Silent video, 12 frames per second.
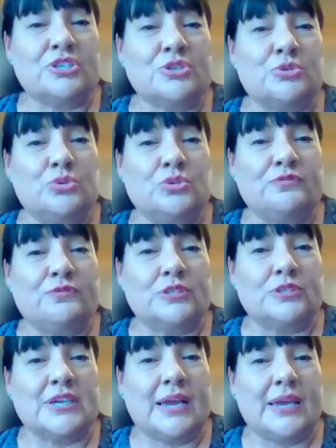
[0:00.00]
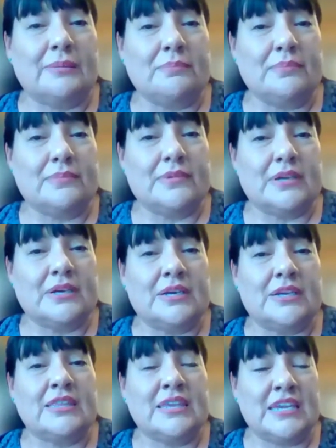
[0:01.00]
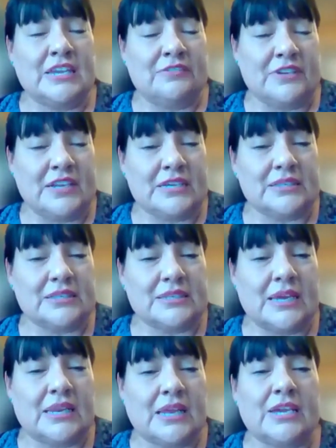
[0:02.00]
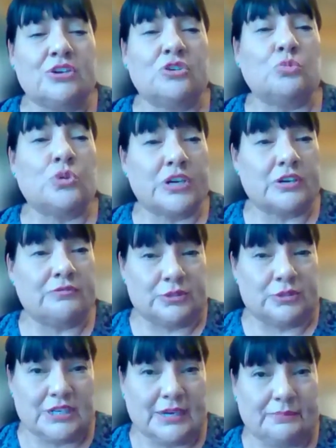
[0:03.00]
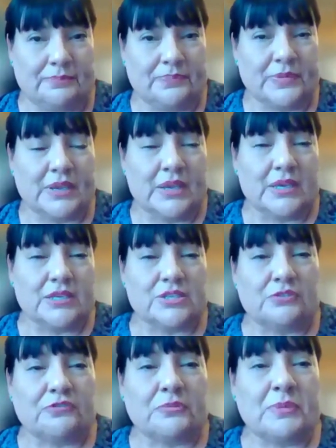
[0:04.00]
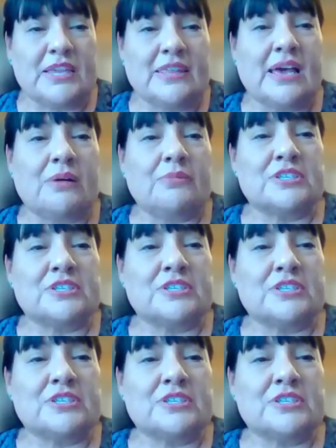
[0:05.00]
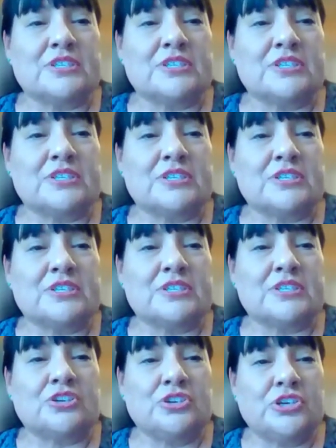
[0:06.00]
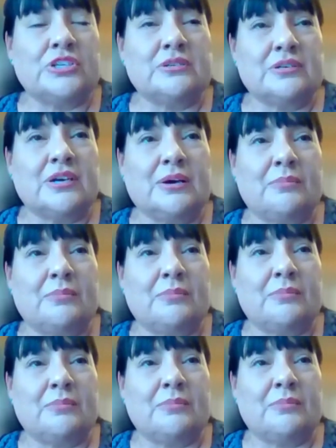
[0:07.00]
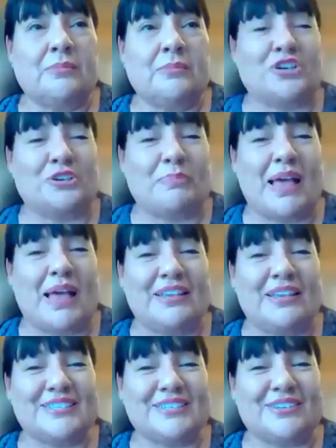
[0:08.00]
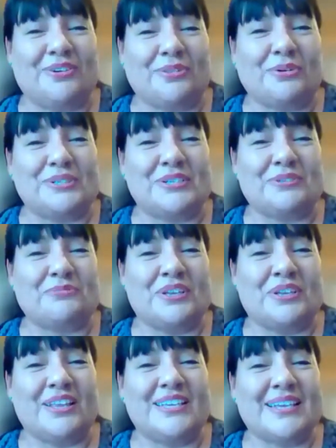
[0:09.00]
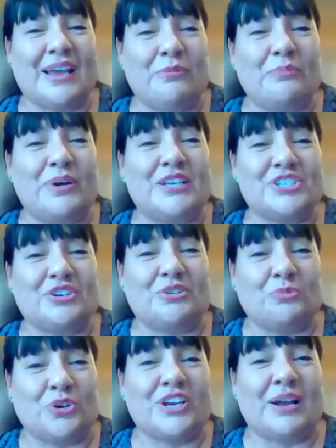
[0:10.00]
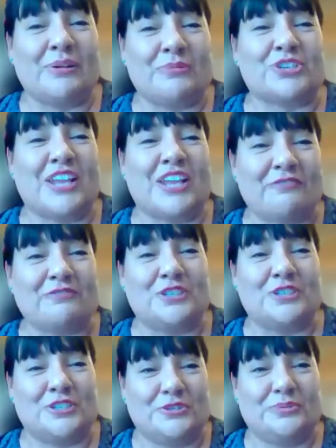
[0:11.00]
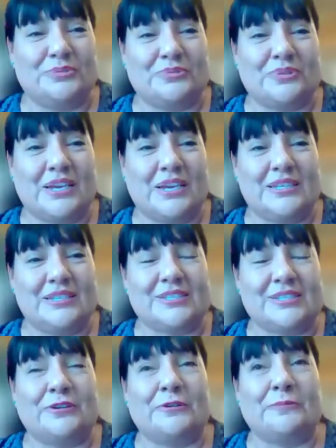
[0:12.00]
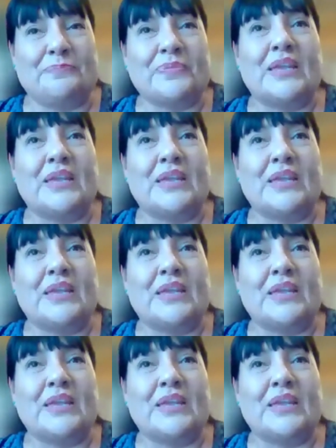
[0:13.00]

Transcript: school full time in the evenings and I could work full time. So for me, that was I thought that was a good balance, although I didn't realize how much work I was going to have to do, right? So